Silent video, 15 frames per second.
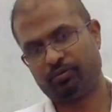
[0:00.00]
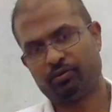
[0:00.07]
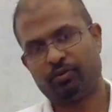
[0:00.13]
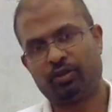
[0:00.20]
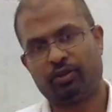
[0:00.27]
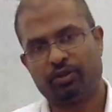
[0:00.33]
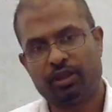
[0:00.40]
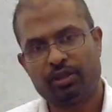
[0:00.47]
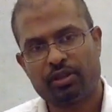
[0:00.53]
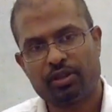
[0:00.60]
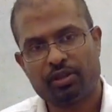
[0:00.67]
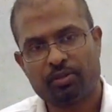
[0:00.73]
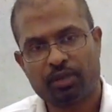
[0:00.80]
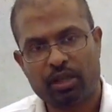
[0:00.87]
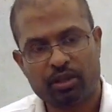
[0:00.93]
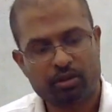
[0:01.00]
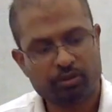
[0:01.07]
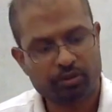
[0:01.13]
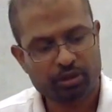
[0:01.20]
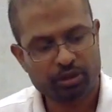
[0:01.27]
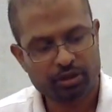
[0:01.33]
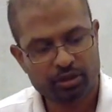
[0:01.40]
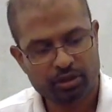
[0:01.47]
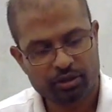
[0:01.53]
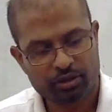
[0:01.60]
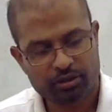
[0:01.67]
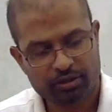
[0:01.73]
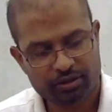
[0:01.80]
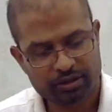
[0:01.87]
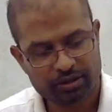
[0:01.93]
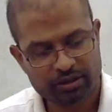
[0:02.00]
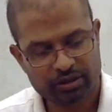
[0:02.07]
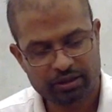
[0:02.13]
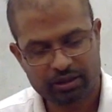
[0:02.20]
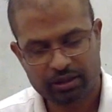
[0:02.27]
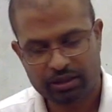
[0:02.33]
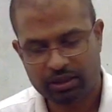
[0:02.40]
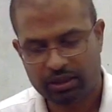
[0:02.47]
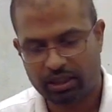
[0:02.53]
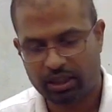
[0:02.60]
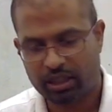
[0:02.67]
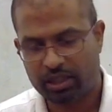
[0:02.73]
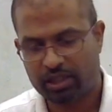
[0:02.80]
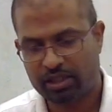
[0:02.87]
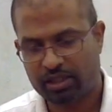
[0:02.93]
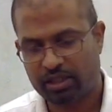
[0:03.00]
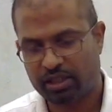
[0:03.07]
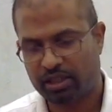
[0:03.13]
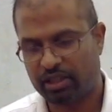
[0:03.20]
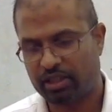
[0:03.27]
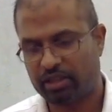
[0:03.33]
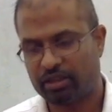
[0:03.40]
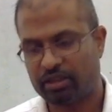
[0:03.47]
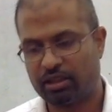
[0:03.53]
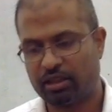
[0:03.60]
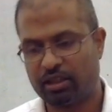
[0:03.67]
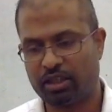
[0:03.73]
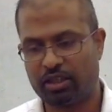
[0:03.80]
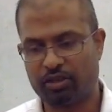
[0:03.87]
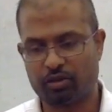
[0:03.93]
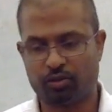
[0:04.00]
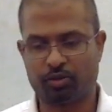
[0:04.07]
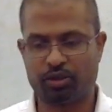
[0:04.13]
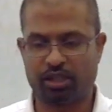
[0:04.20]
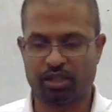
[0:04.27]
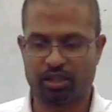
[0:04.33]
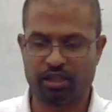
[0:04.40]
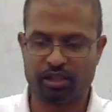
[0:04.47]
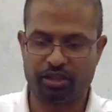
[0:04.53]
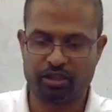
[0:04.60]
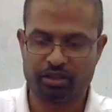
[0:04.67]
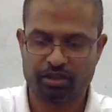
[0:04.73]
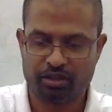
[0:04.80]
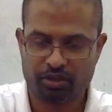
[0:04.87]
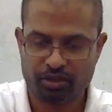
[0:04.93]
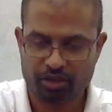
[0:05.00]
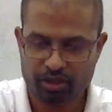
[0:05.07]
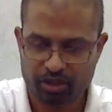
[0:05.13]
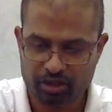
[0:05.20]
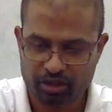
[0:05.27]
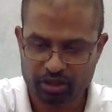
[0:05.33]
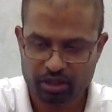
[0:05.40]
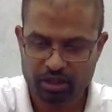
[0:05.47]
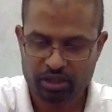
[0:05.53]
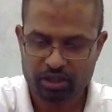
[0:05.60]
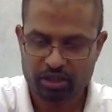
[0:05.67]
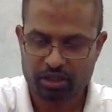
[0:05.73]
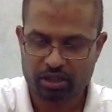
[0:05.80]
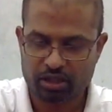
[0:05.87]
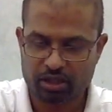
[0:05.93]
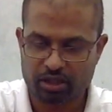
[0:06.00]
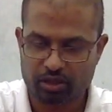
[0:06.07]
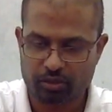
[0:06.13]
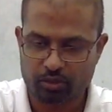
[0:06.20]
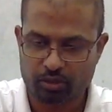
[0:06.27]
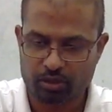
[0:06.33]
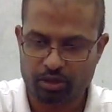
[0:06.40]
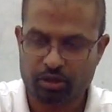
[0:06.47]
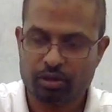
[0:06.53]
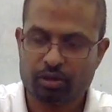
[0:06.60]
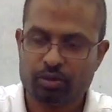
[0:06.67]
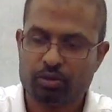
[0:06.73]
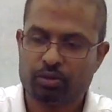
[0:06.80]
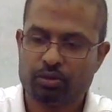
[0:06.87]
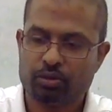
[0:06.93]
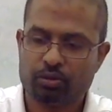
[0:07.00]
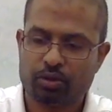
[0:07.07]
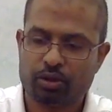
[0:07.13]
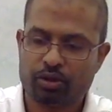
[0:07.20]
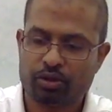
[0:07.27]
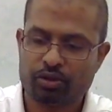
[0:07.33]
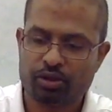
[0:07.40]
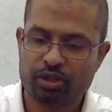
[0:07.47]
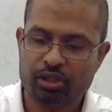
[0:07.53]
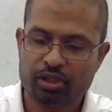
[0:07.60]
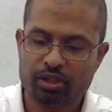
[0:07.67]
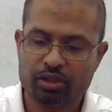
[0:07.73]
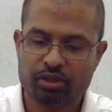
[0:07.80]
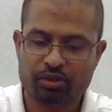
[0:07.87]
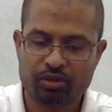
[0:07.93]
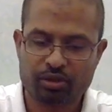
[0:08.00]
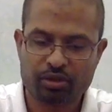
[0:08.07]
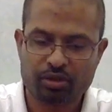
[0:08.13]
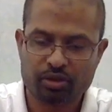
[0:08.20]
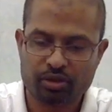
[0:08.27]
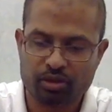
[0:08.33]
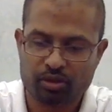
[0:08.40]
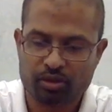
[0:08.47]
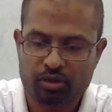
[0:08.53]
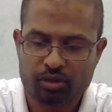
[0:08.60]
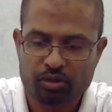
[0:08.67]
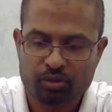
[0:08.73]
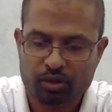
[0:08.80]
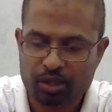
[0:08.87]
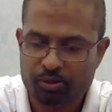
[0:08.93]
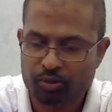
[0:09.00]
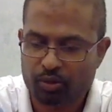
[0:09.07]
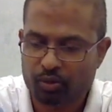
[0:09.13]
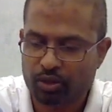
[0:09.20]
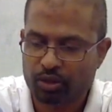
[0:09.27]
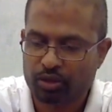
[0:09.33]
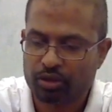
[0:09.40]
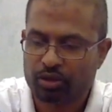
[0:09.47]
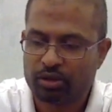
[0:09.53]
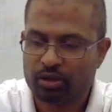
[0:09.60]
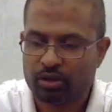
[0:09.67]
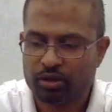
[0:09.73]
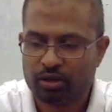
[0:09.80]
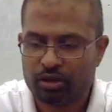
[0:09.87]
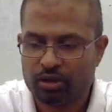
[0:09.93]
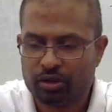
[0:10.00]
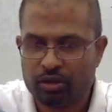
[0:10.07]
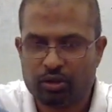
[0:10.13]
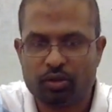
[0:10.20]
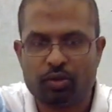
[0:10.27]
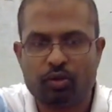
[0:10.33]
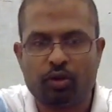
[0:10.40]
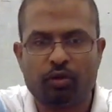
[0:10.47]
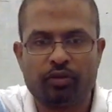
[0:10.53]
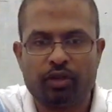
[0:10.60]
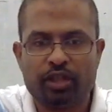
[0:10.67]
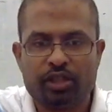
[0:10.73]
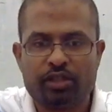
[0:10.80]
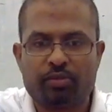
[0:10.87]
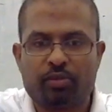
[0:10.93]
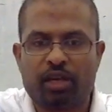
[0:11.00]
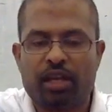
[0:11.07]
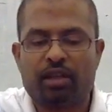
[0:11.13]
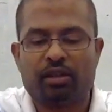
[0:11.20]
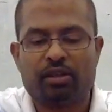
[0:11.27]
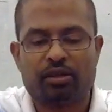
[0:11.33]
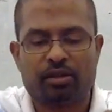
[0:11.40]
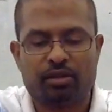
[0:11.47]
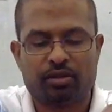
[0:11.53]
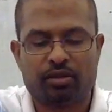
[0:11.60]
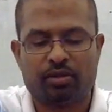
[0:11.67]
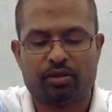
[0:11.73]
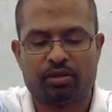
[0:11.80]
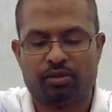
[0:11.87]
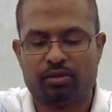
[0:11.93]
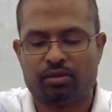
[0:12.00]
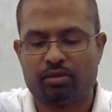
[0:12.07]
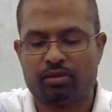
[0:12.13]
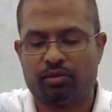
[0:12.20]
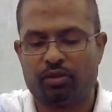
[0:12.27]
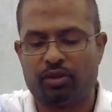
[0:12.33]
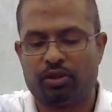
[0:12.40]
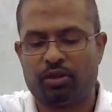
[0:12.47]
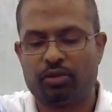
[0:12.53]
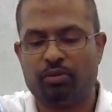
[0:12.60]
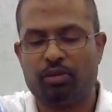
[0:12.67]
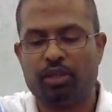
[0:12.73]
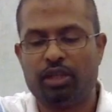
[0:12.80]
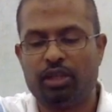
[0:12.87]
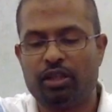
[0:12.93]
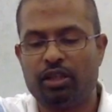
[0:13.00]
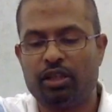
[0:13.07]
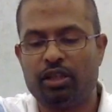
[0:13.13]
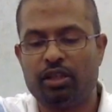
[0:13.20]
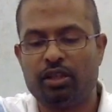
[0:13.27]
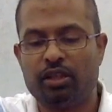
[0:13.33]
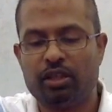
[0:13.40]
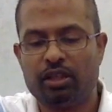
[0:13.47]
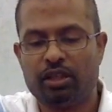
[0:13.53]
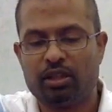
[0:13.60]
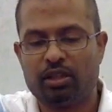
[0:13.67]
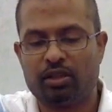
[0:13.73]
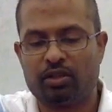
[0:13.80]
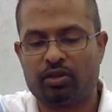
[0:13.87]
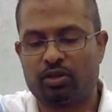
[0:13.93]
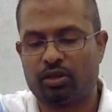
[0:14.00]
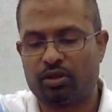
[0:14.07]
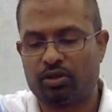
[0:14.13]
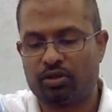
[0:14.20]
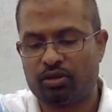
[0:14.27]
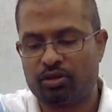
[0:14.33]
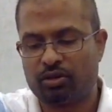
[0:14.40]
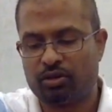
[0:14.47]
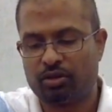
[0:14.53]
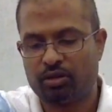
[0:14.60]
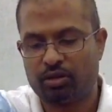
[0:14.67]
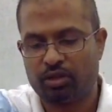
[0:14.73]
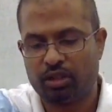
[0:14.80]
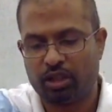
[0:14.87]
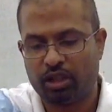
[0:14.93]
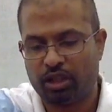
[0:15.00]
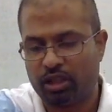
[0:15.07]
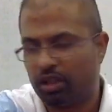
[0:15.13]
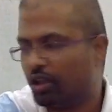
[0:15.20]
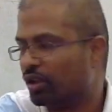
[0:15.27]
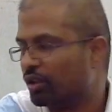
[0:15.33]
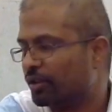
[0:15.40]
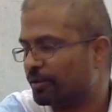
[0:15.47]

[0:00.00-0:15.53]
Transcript: So this is about EyasSat classroom satellite kit. To conclude, what you're seeing is, this also comes with 2 of these panels which complete the structure, and